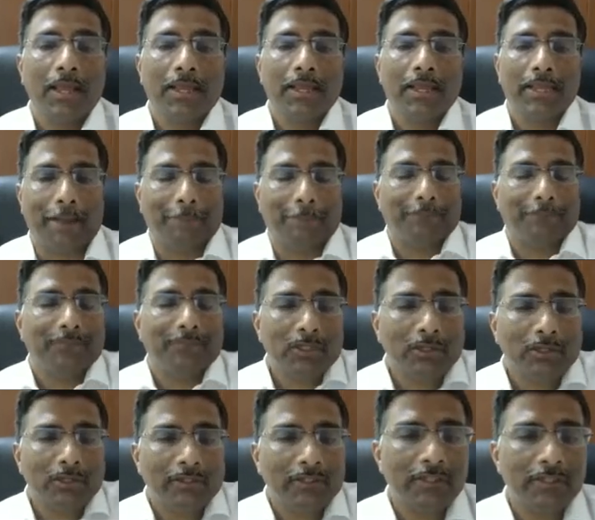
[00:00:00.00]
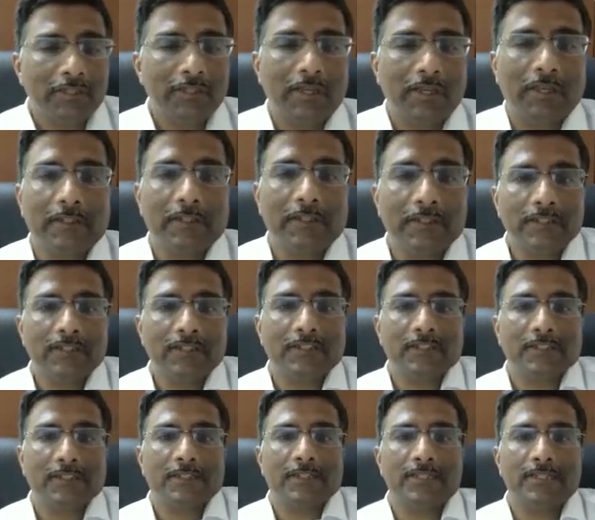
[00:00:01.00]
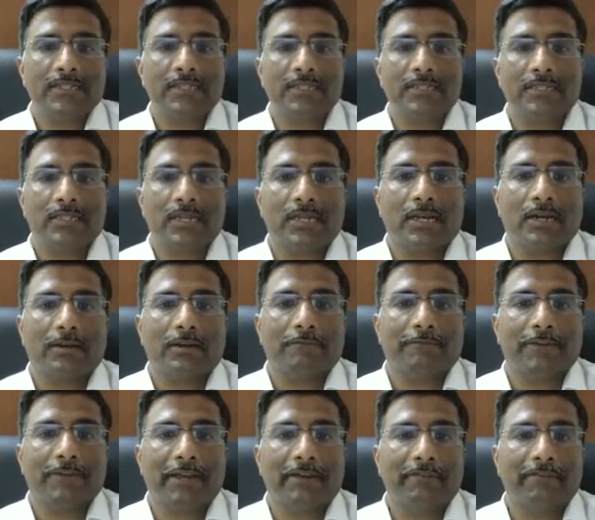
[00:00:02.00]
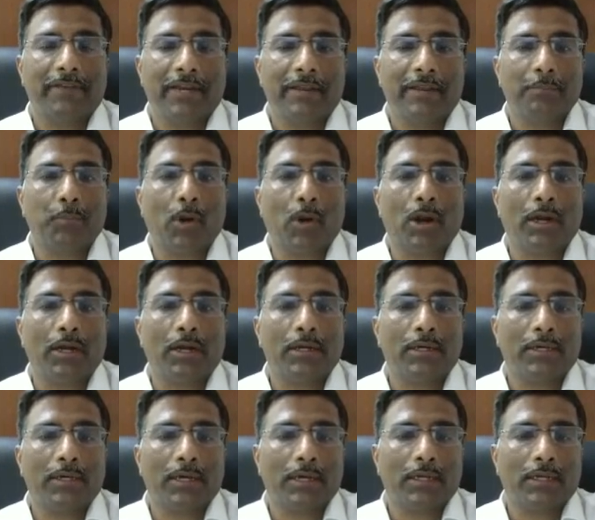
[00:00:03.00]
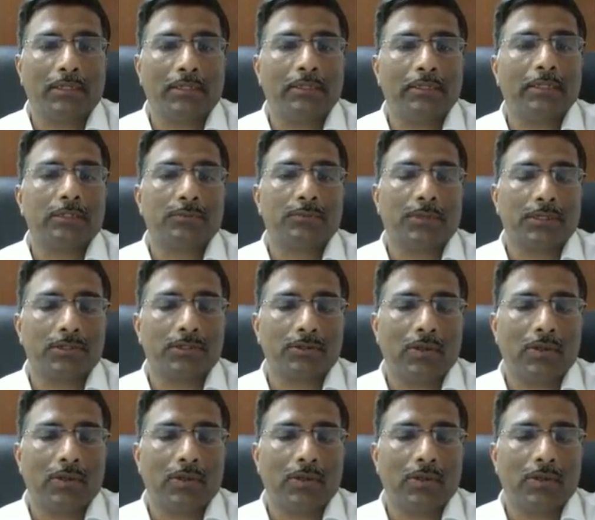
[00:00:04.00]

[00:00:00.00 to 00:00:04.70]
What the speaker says: Yeah, so this is very, very important, this one.